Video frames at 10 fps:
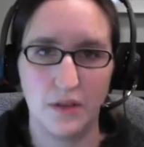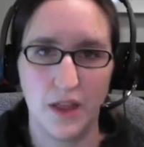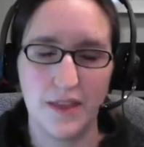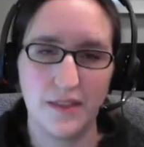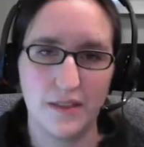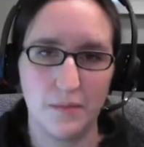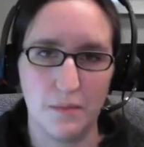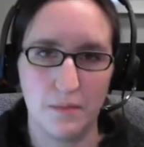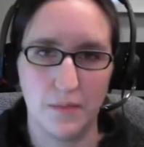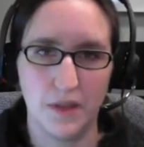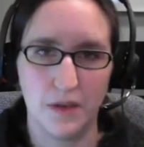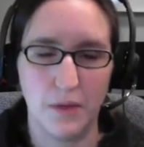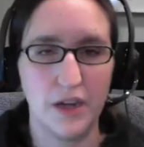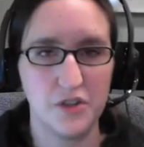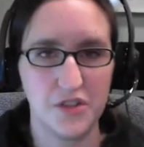I think that the
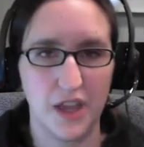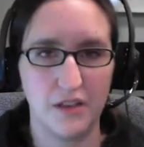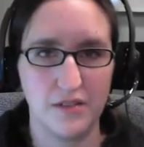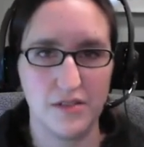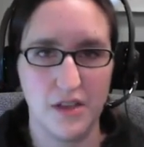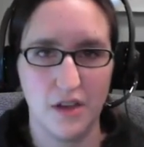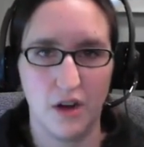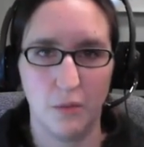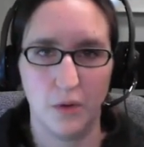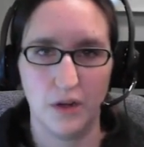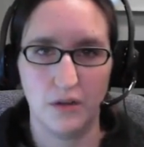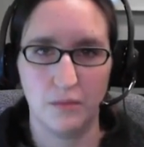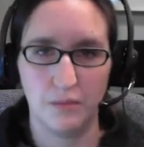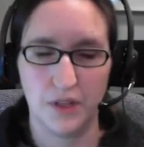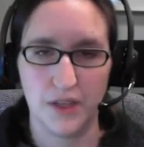minor scales are one
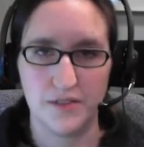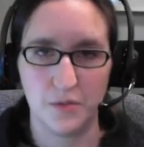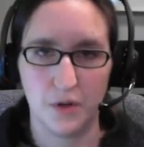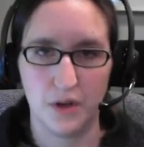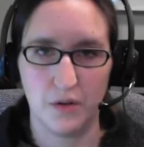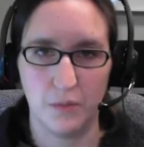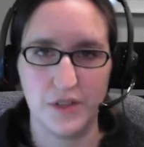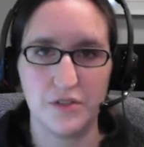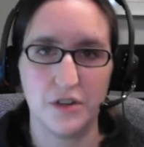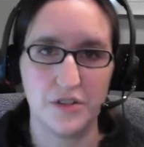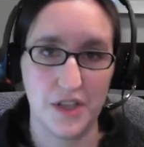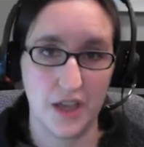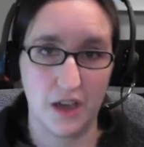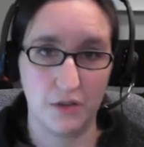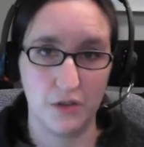place where we start
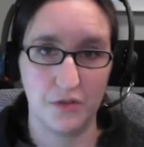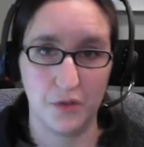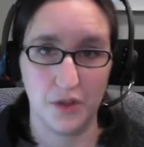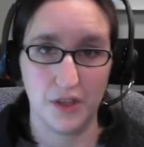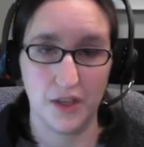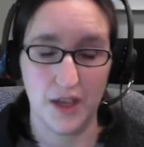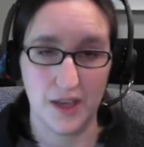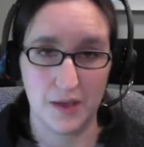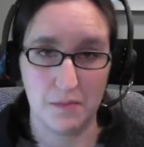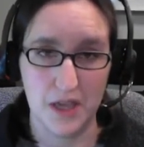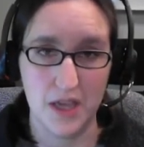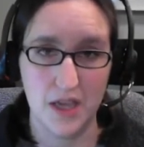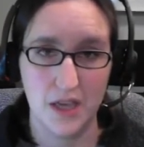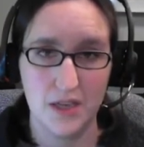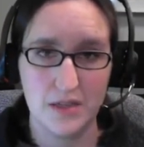seeing how useful it can be,